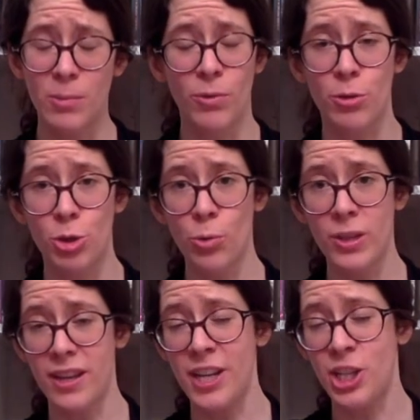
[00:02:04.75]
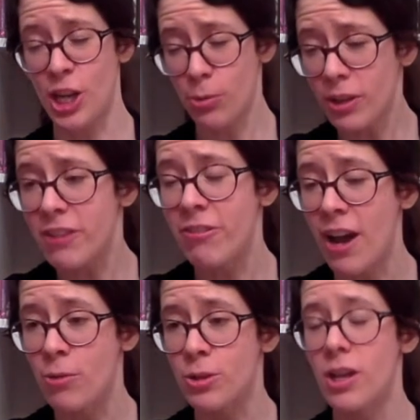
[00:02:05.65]
One of the stories I genuinely
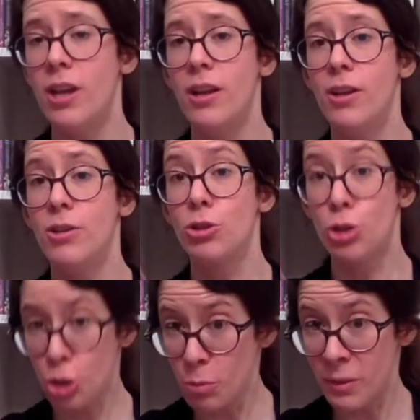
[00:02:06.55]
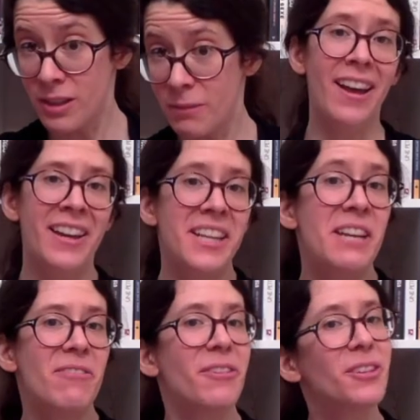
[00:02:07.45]
found stupid, and
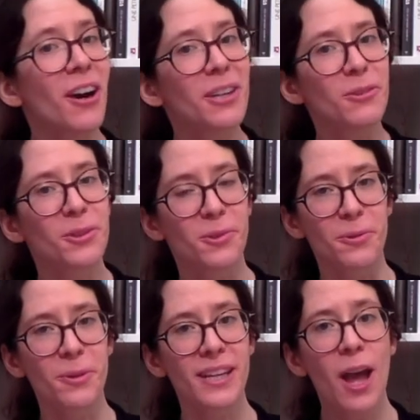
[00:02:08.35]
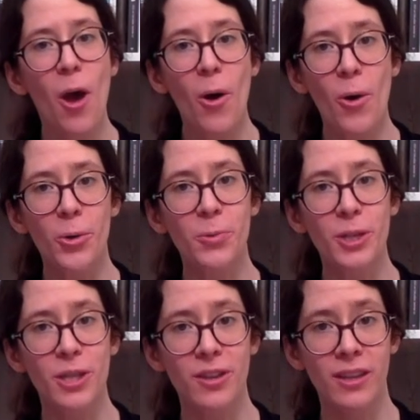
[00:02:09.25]
even the title story, on
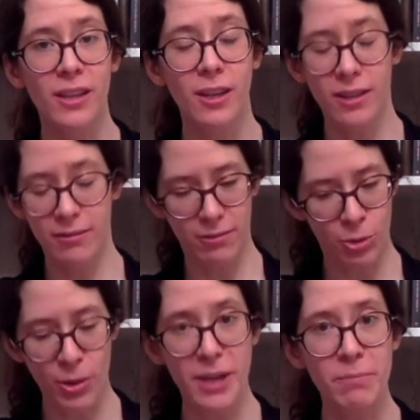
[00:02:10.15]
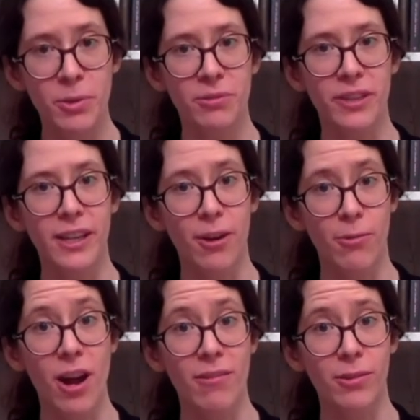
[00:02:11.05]
which the great movie
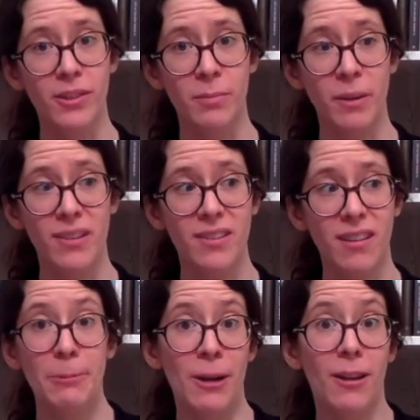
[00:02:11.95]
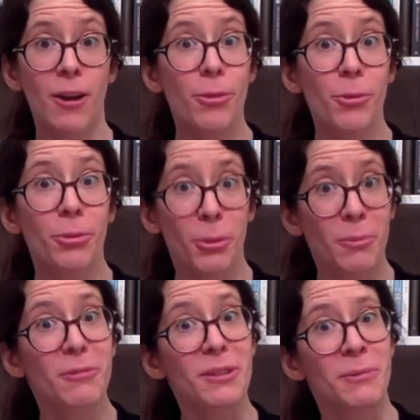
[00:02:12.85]
Arrival is based, well, I thought the
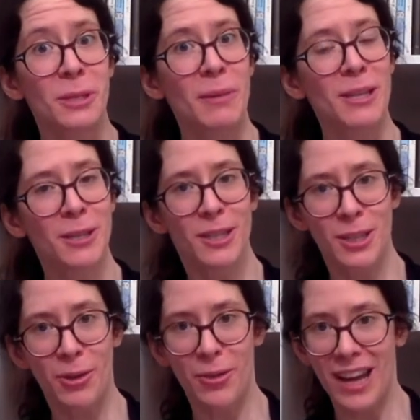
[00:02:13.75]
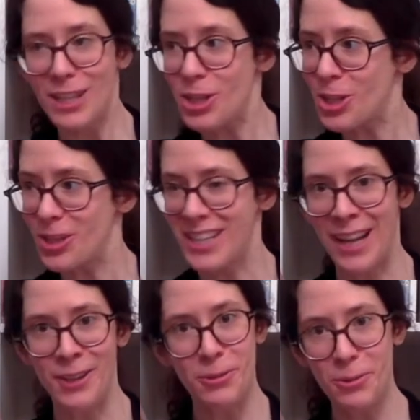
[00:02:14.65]
movie was better, so that should
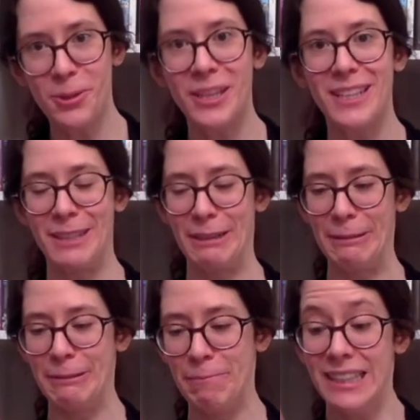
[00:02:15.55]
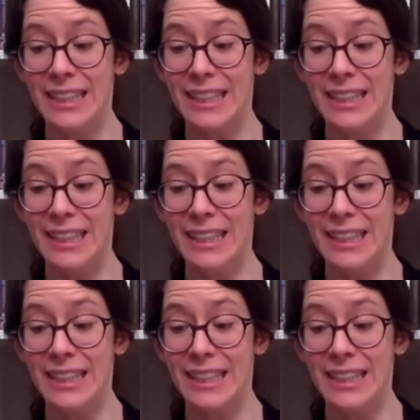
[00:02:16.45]
tell you all you need to know.